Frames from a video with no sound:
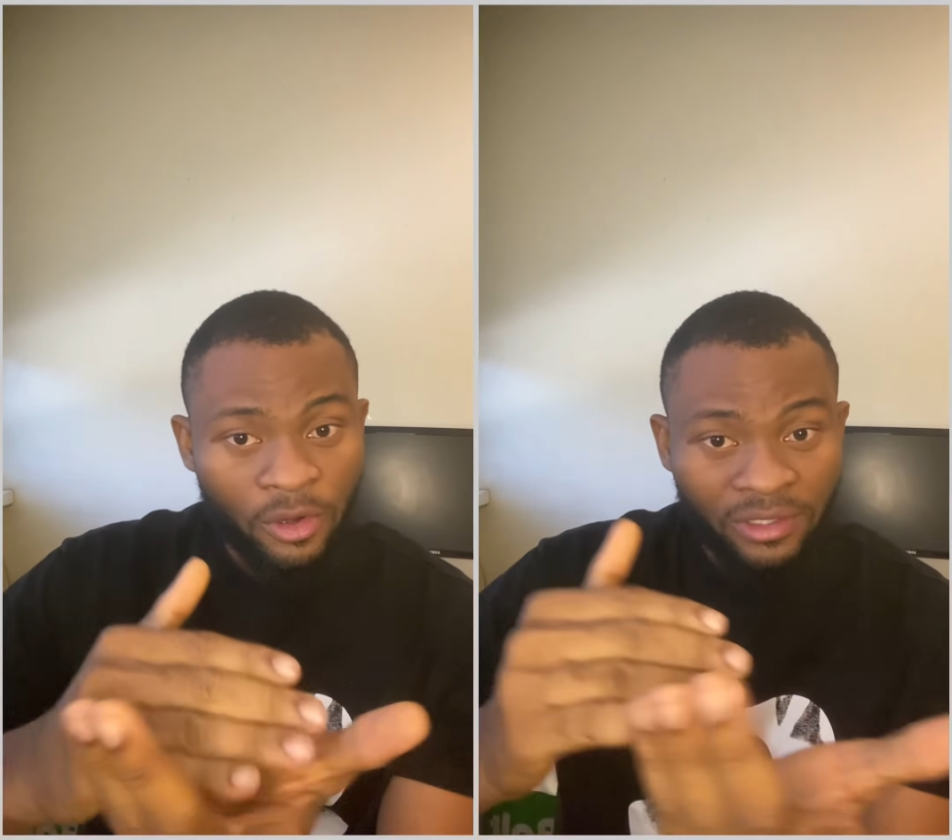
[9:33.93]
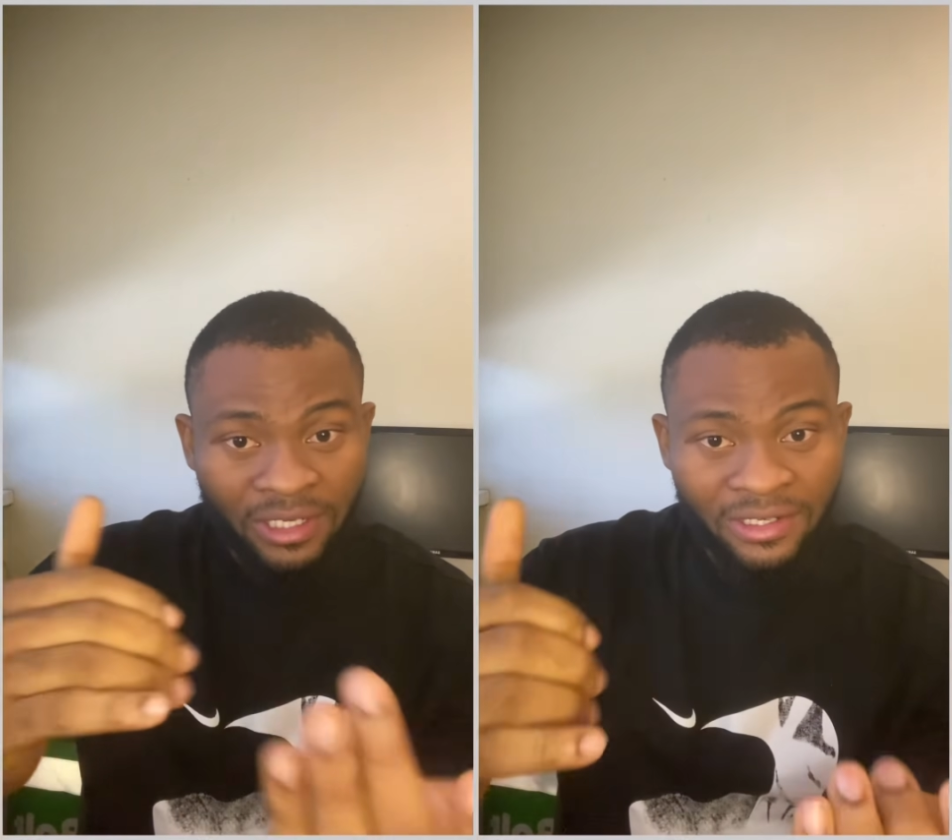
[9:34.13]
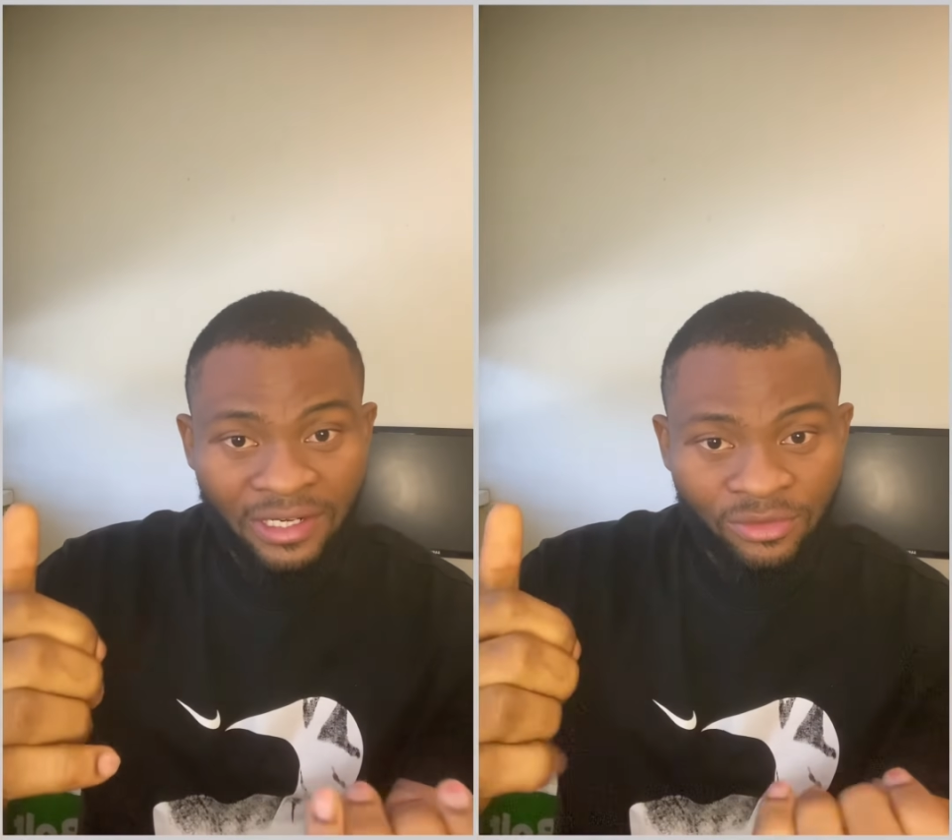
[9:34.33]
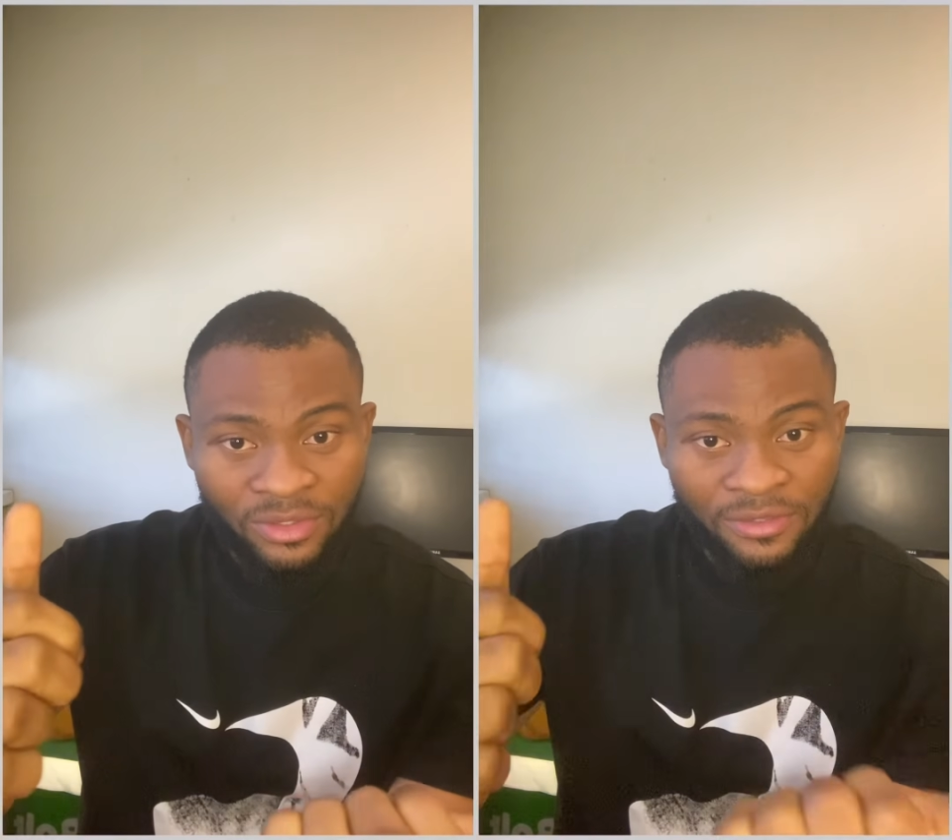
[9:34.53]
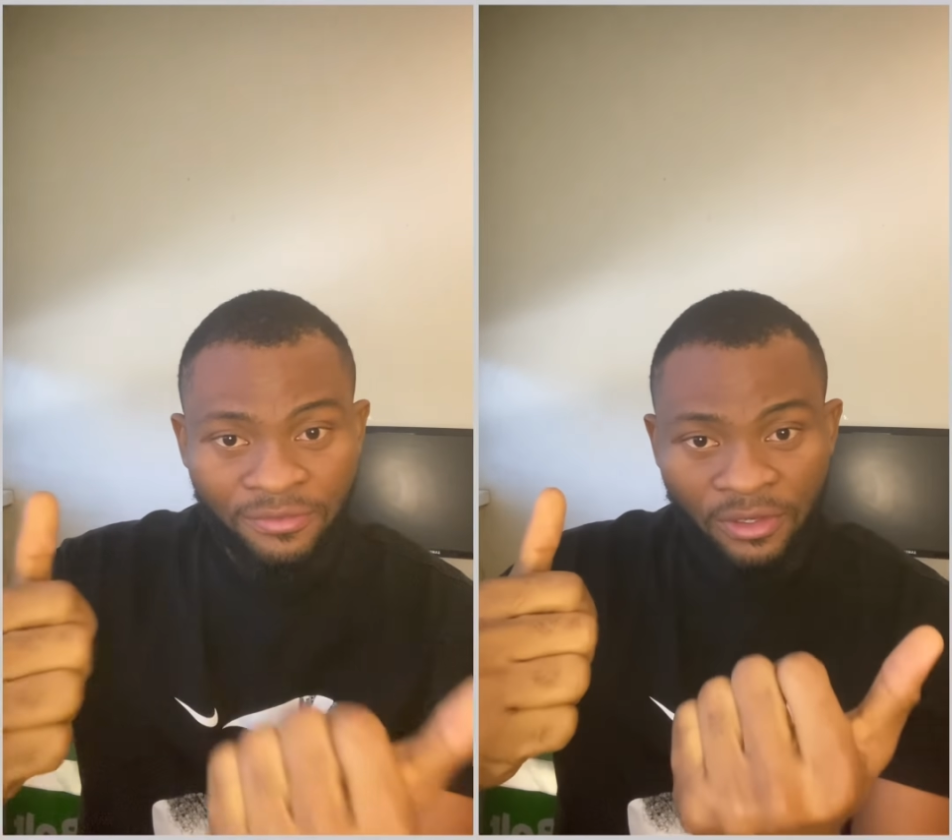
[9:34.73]

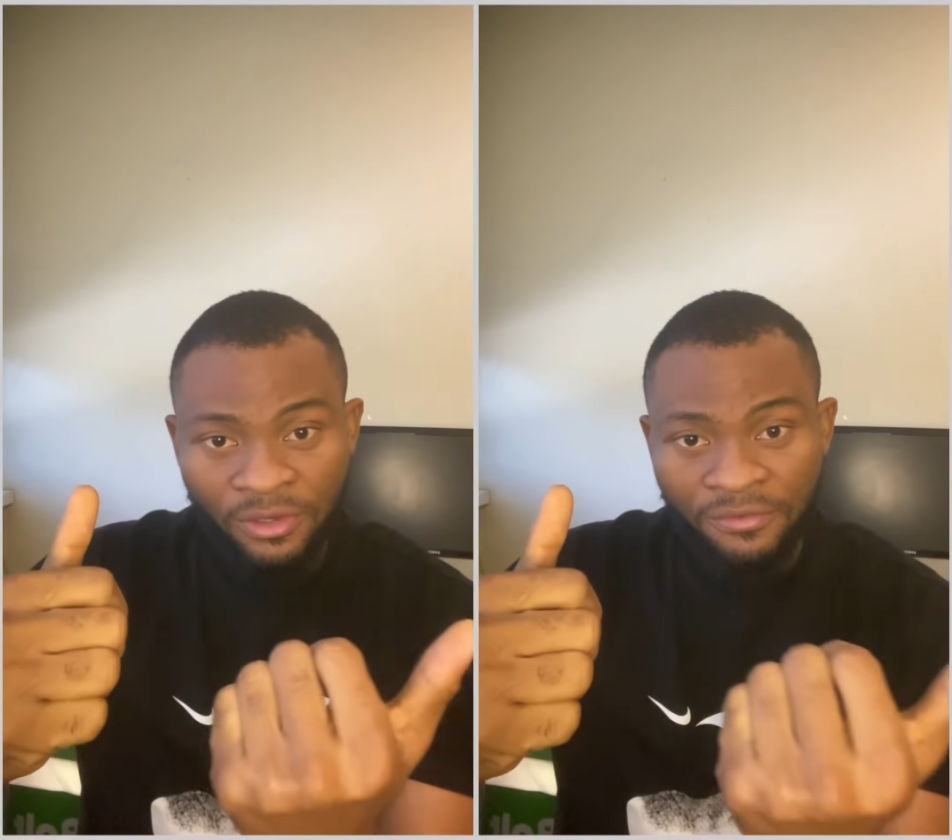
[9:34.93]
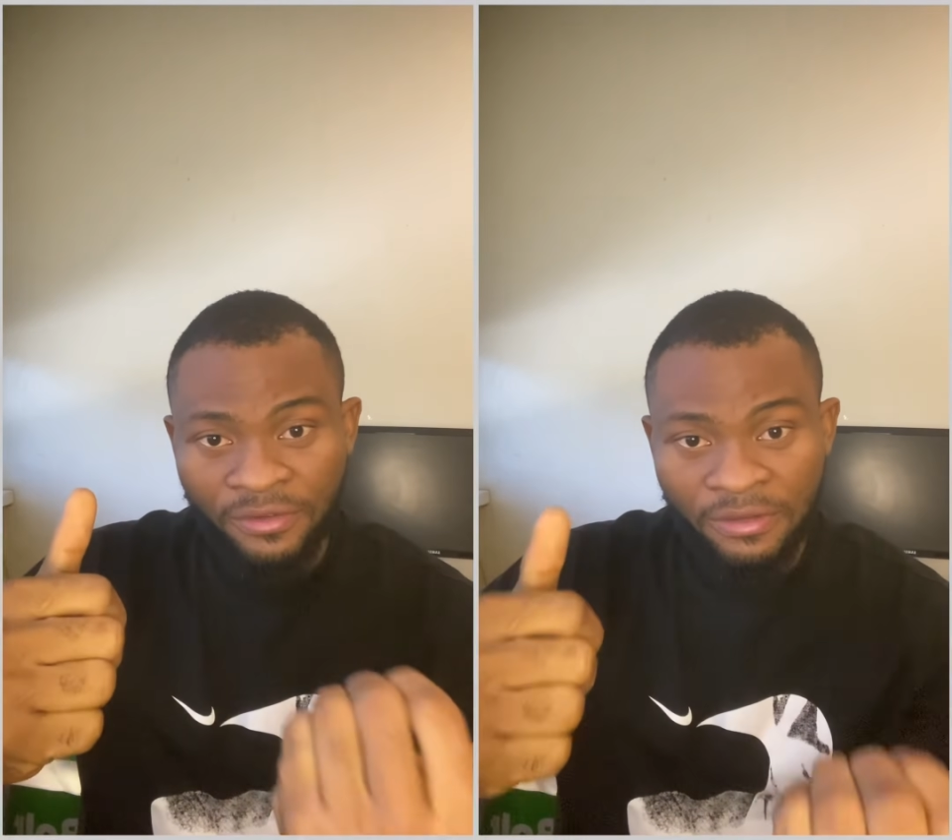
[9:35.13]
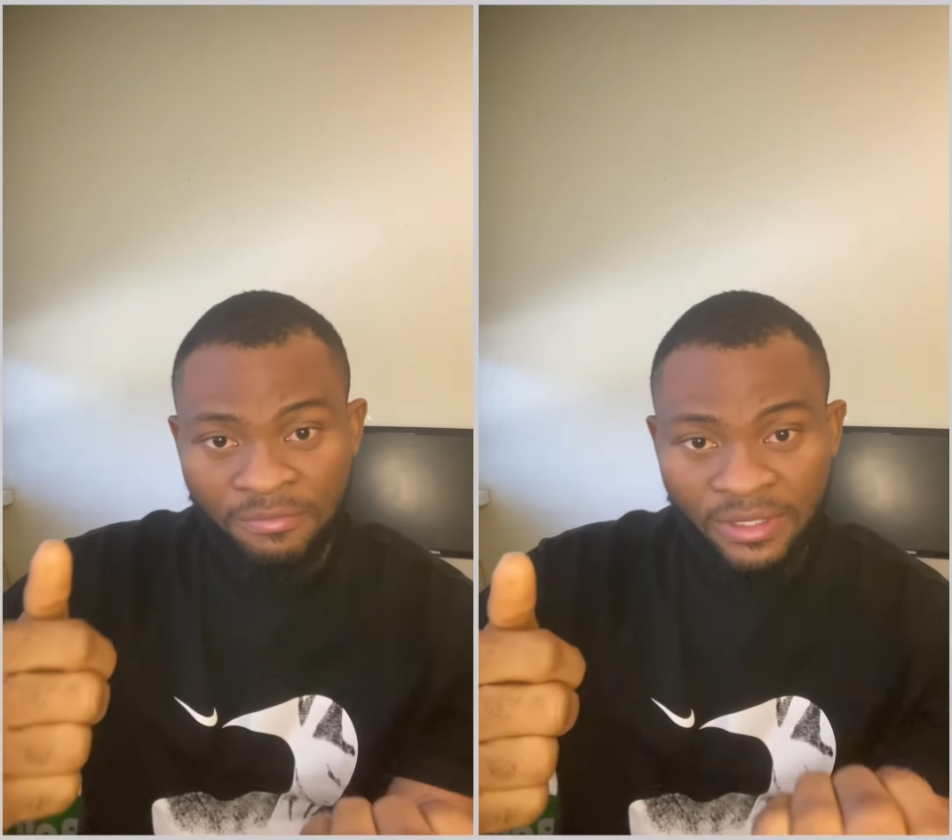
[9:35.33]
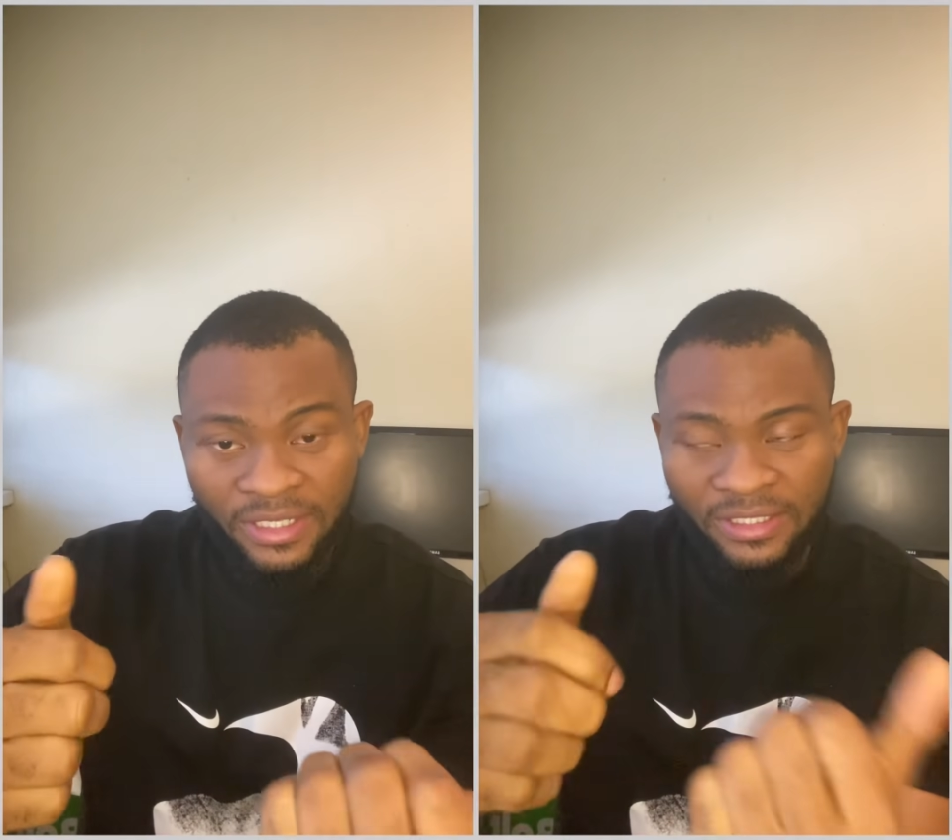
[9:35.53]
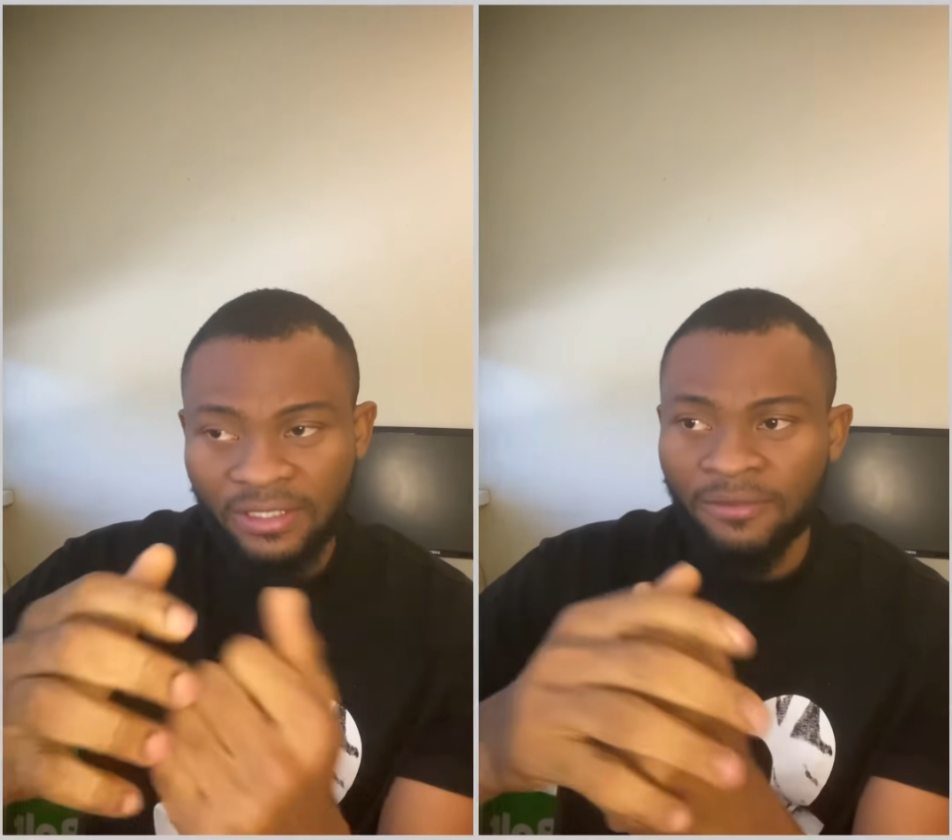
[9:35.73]
undergraduate if you're going for a
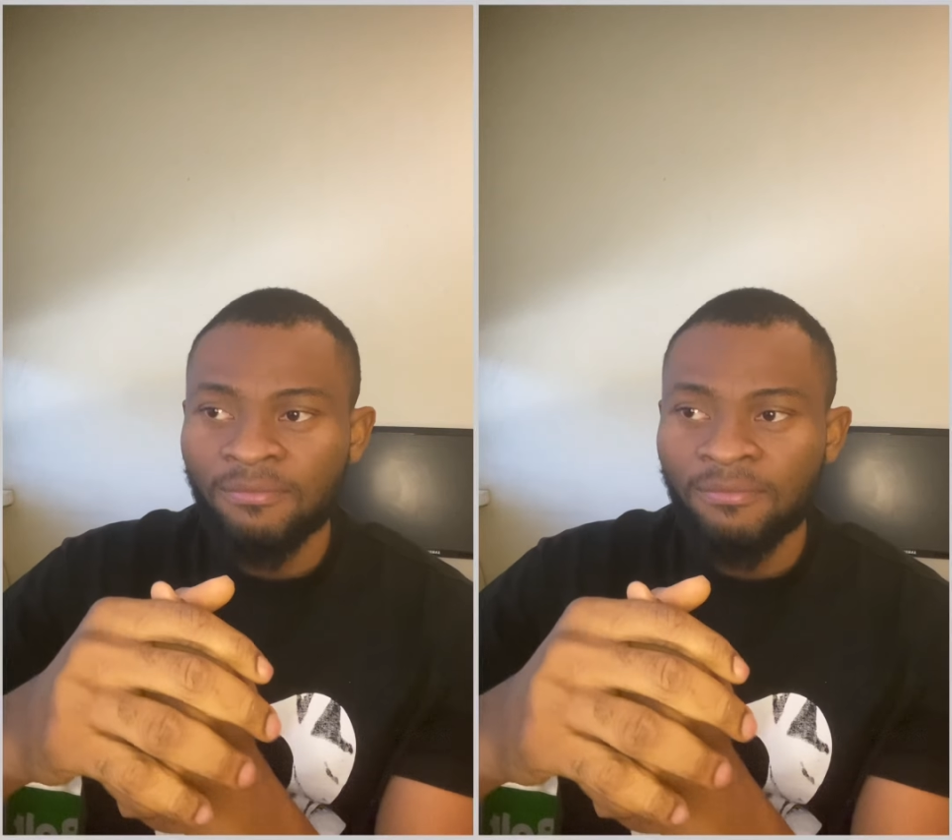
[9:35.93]
BSc.